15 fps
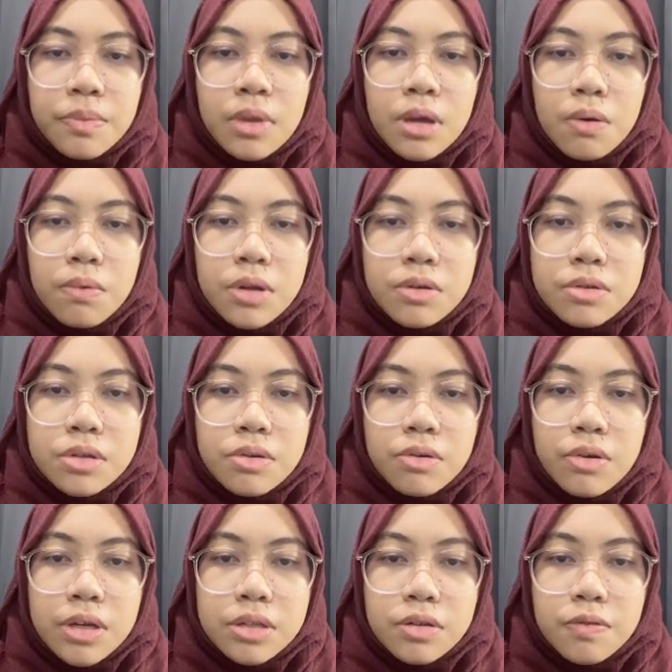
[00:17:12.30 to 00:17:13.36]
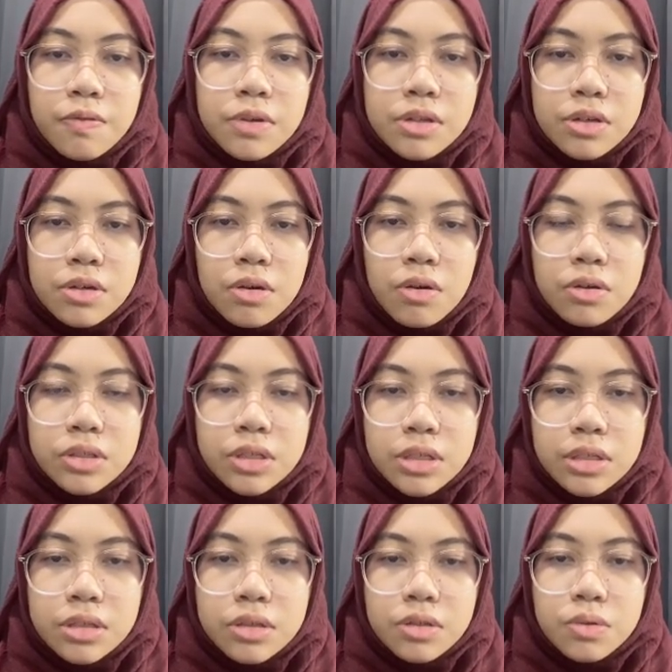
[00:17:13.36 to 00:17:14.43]
When user requests new feature or
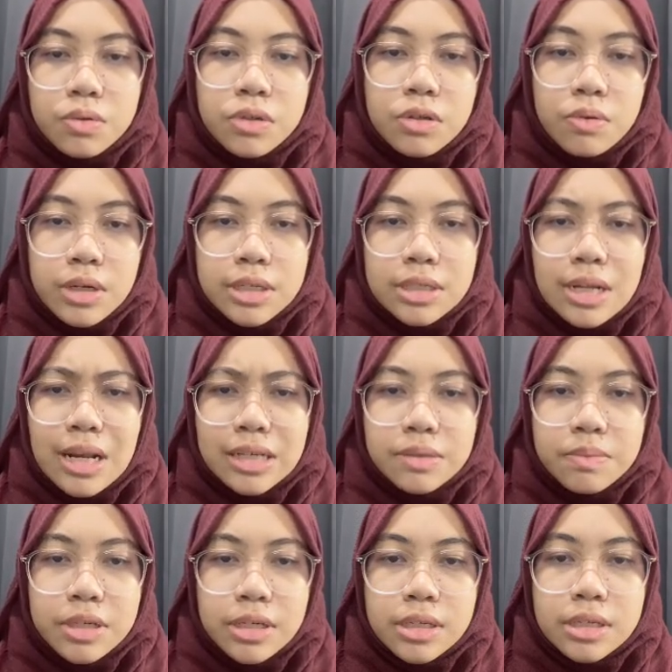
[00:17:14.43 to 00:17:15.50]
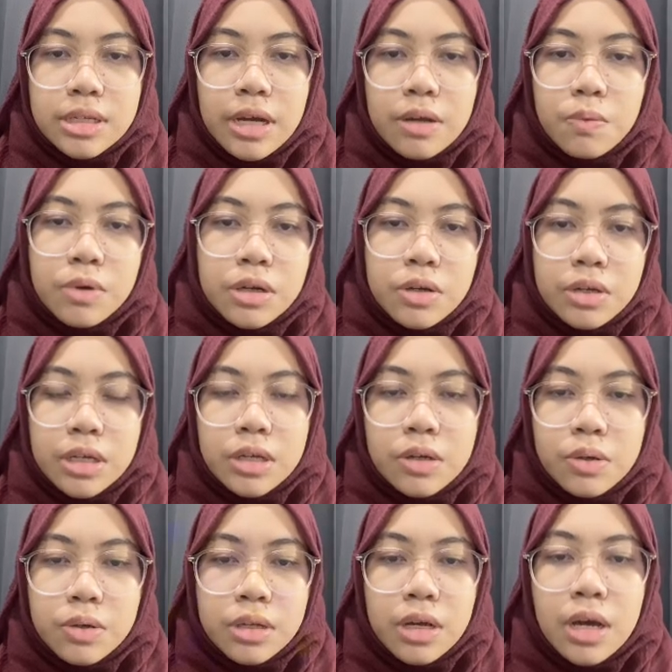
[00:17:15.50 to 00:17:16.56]
change to requests last minute that were not
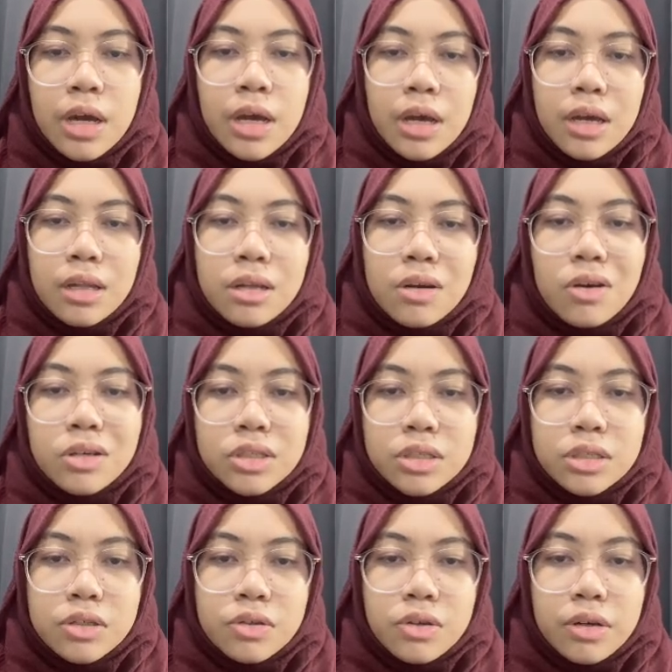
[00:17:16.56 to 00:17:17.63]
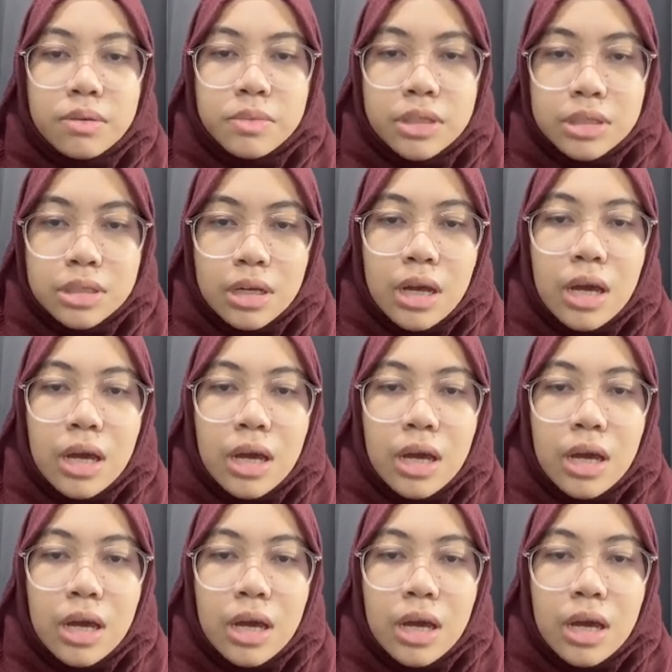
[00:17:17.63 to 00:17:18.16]
included in the original requirements,